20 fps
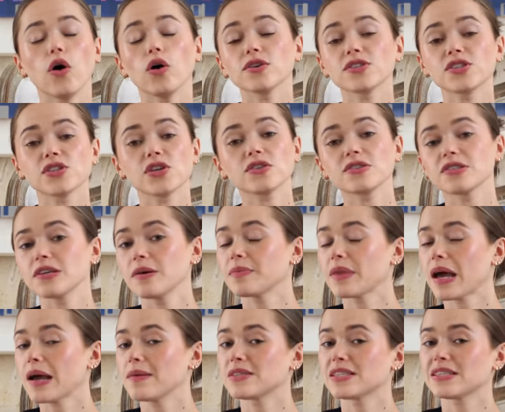Also,
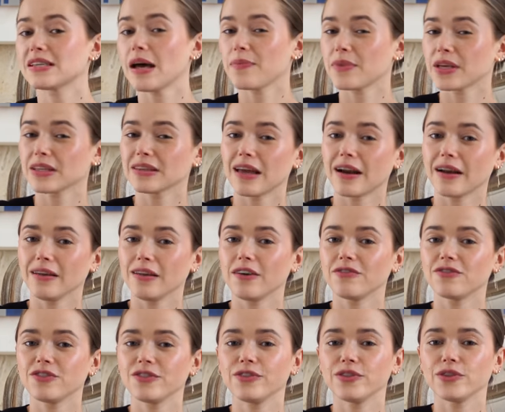sometimes something that I
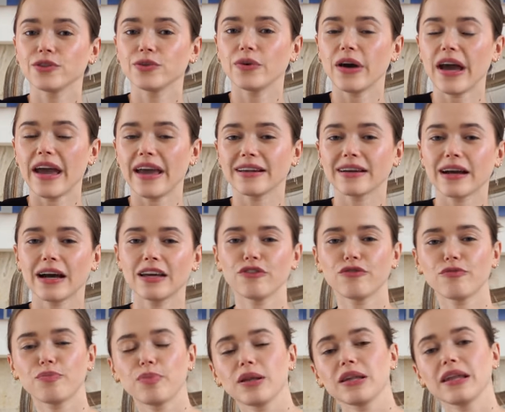love to do and kind
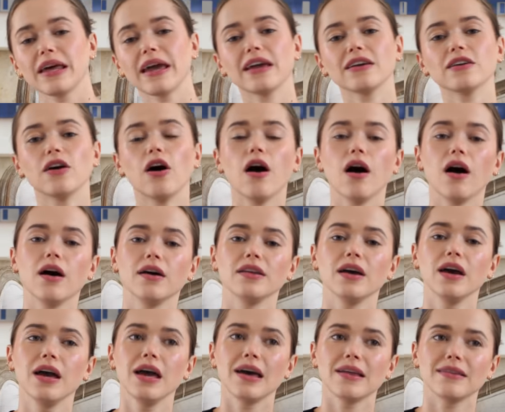of play
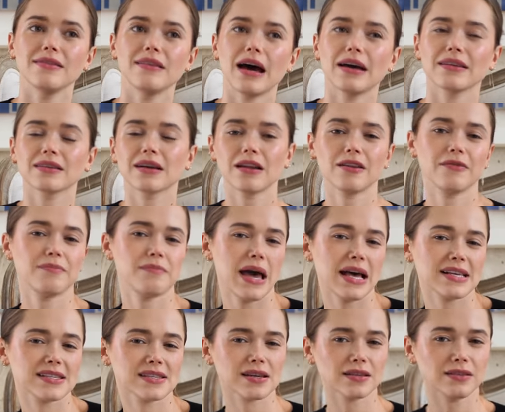on that kind of
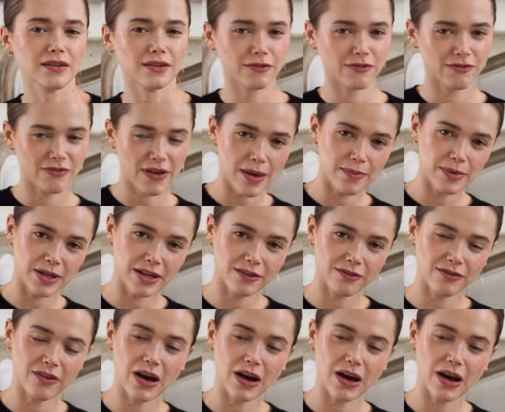masculine, feminine